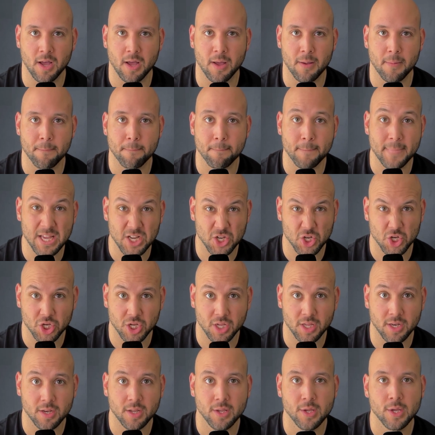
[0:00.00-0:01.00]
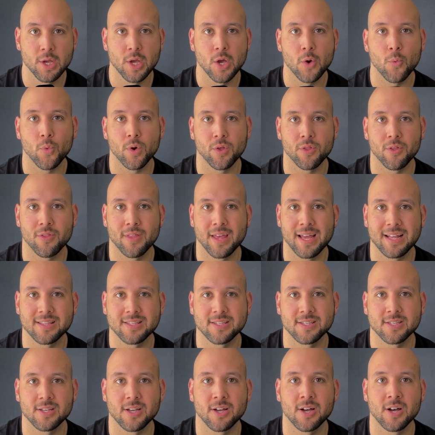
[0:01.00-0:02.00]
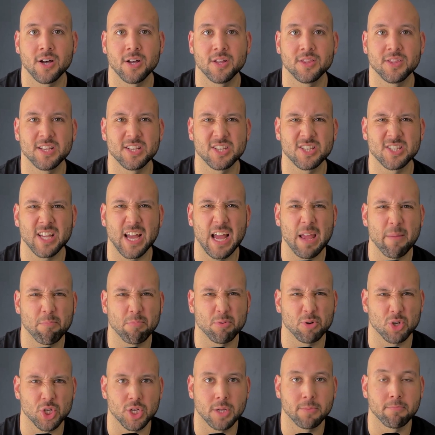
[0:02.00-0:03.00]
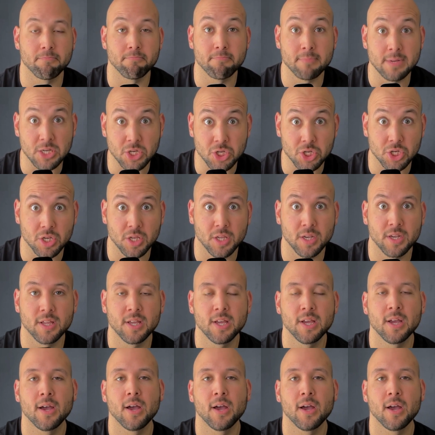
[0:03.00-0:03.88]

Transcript: mission, whether that's a discipleship mission,